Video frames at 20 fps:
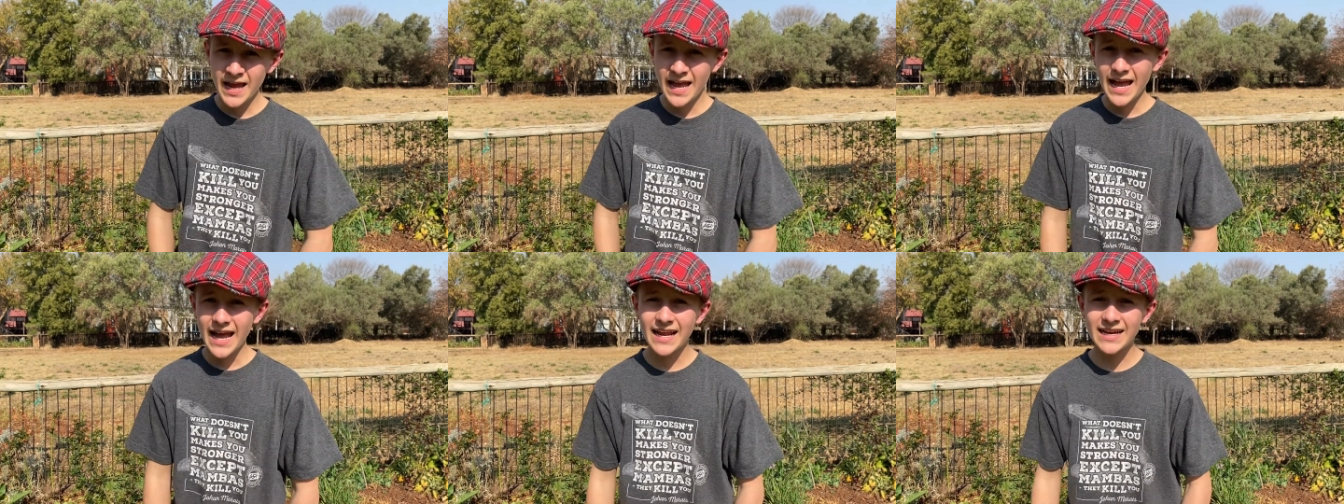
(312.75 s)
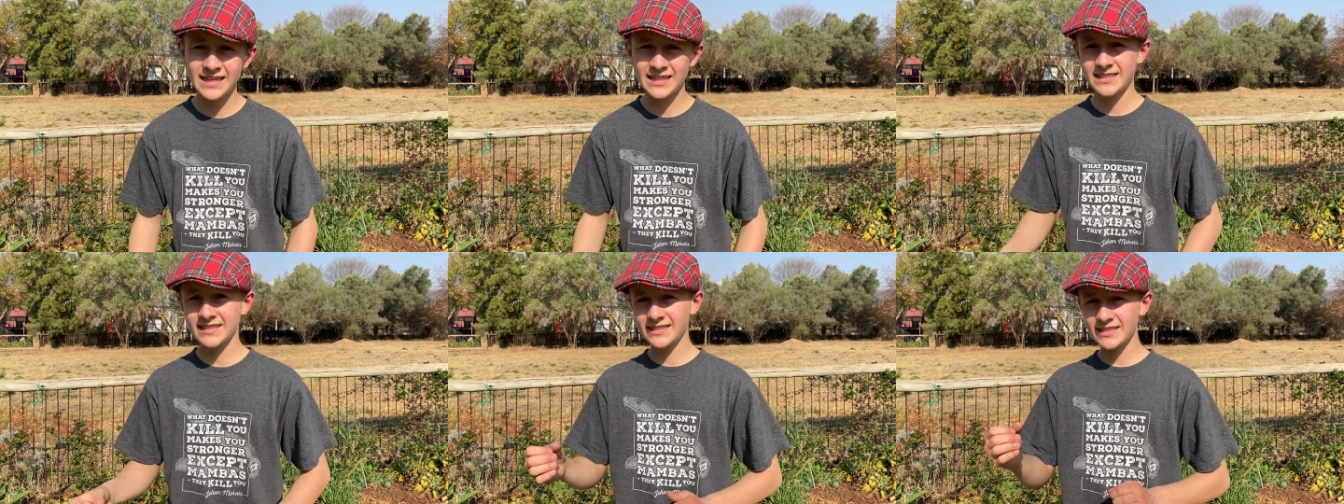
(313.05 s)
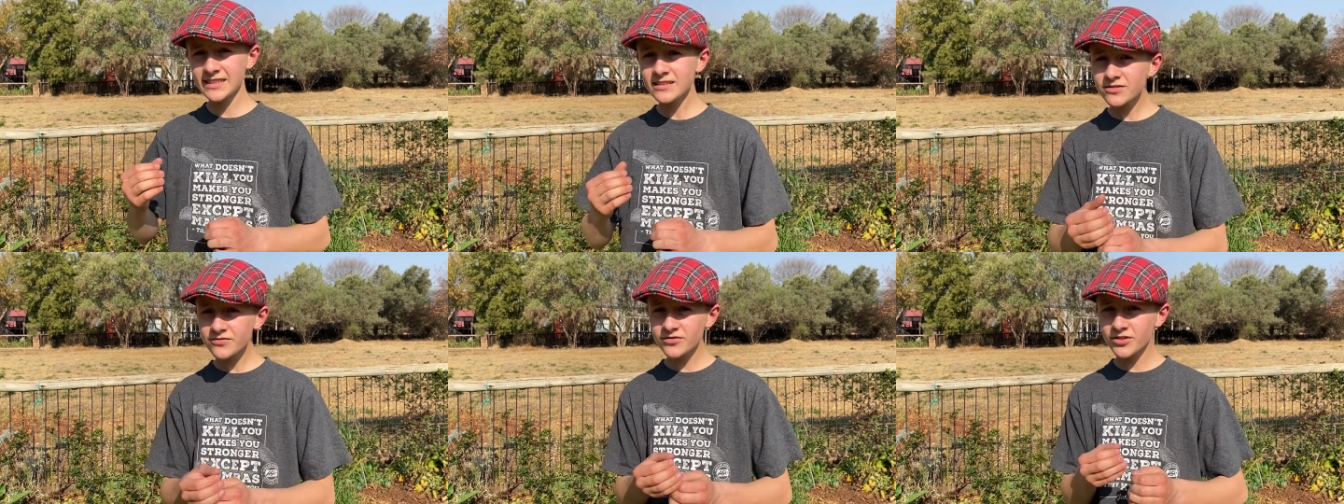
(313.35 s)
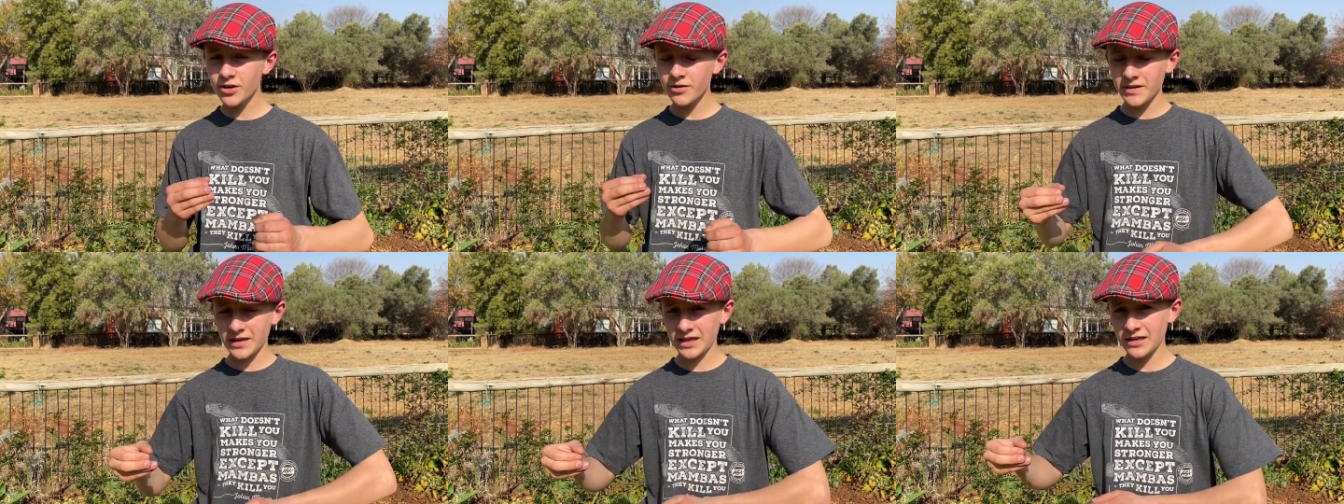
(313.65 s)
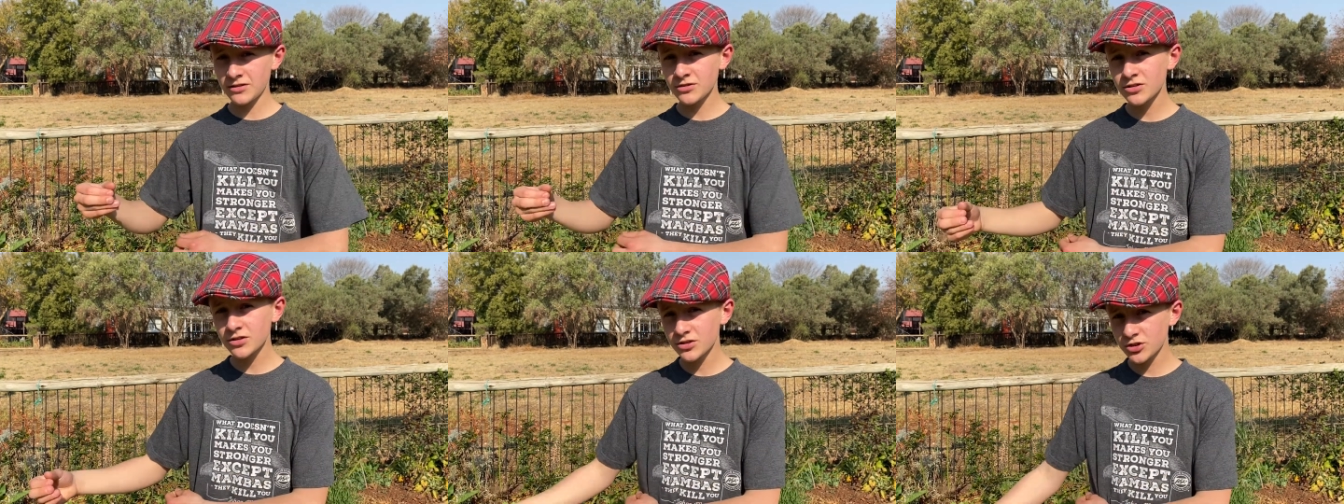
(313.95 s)
and instead of going
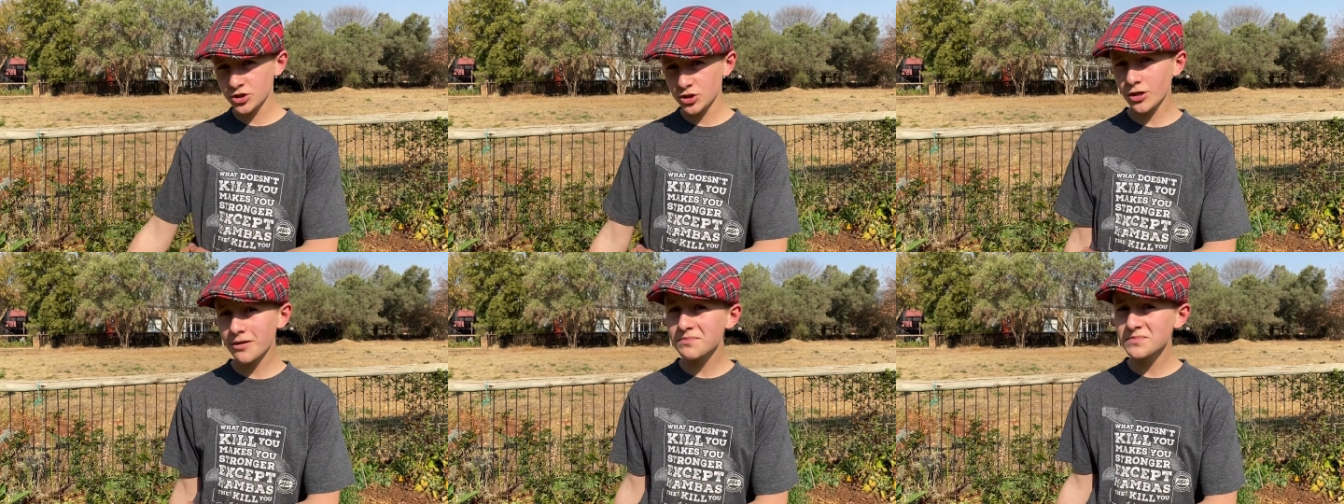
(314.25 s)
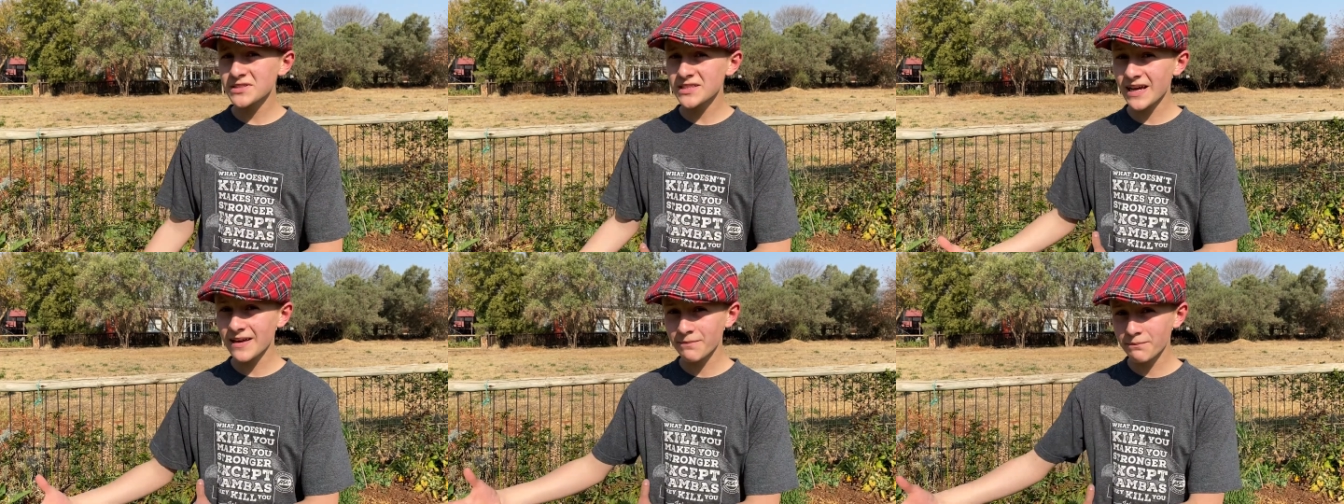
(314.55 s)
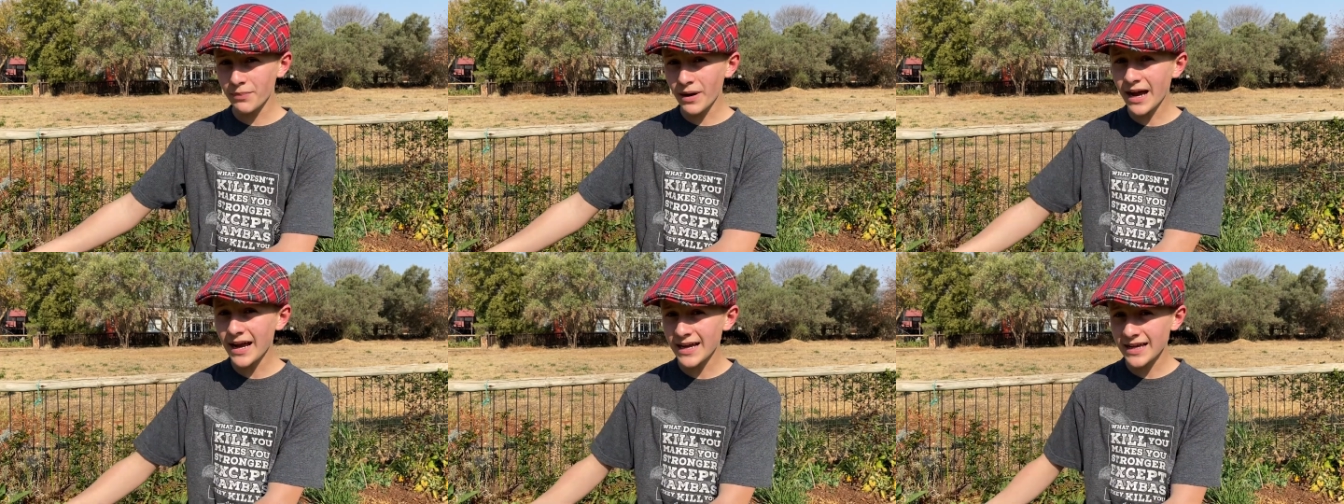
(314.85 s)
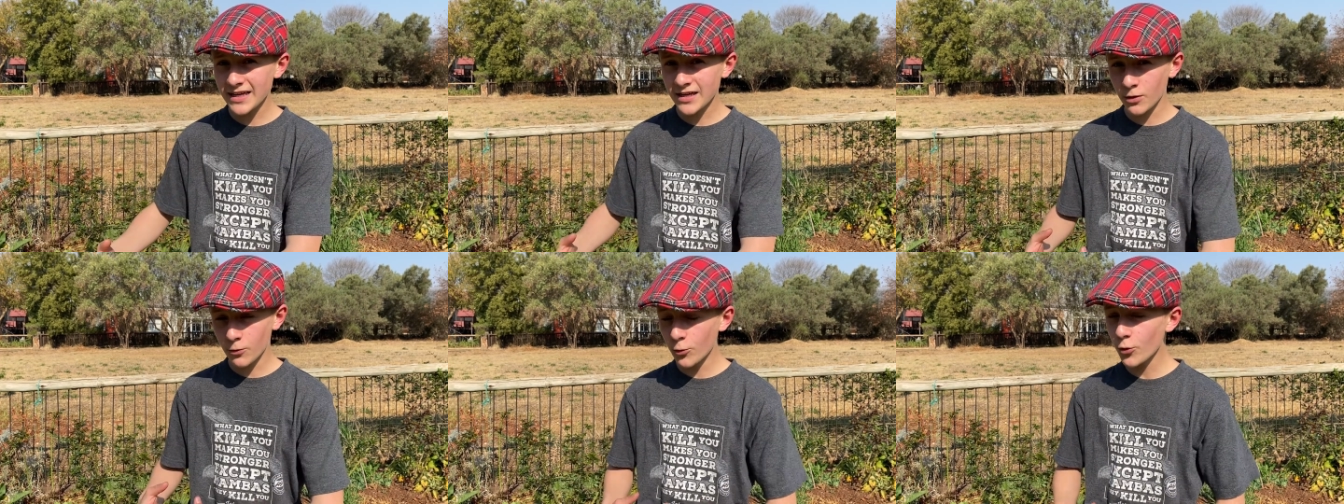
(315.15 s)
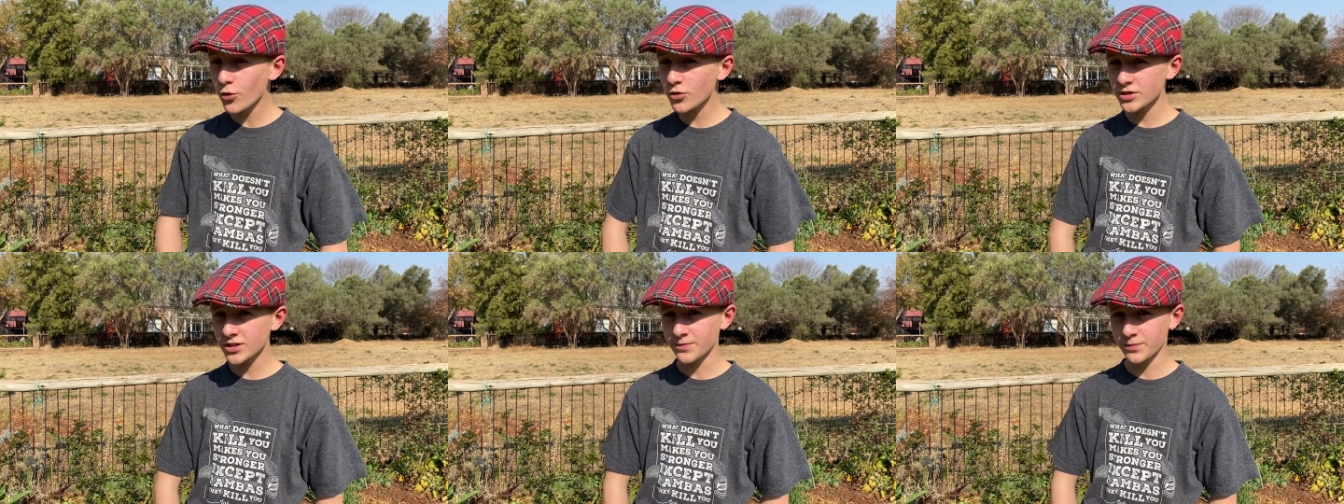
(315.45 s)
into the shops and buying a
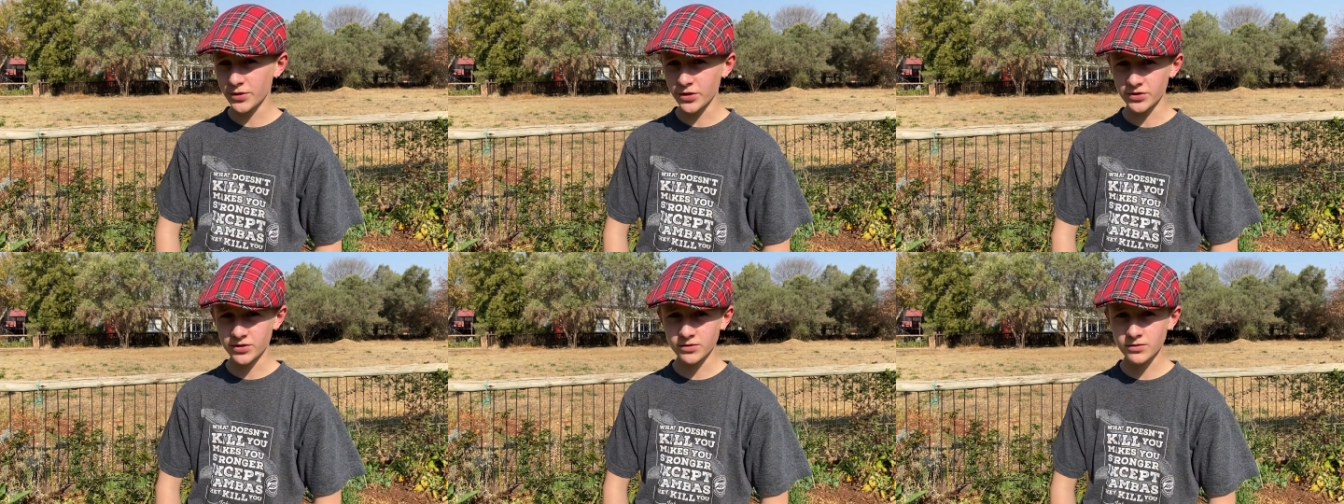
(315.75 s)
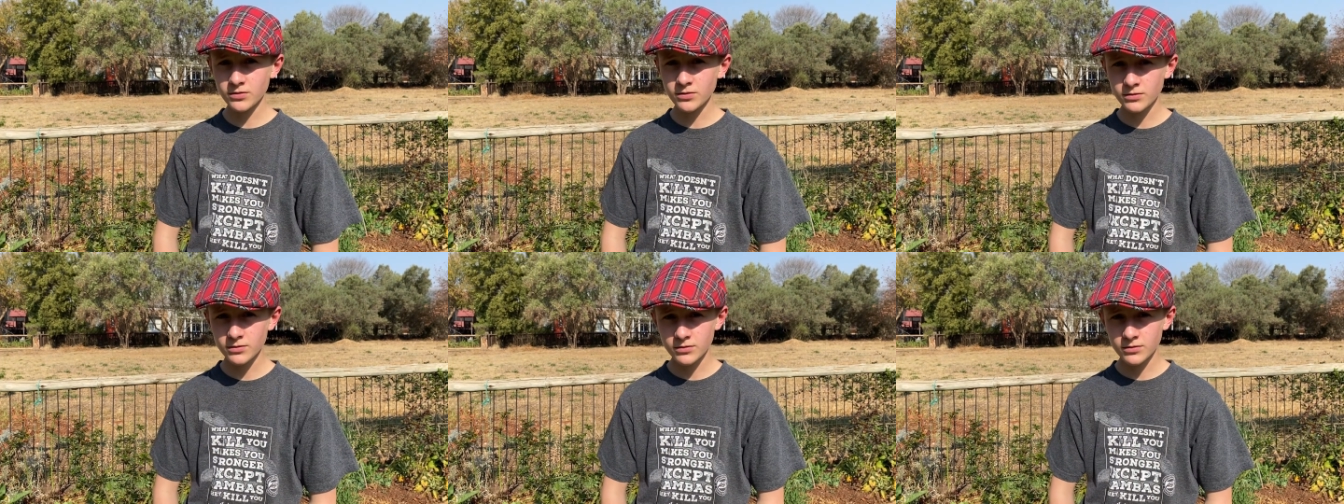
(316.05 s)
water bottle,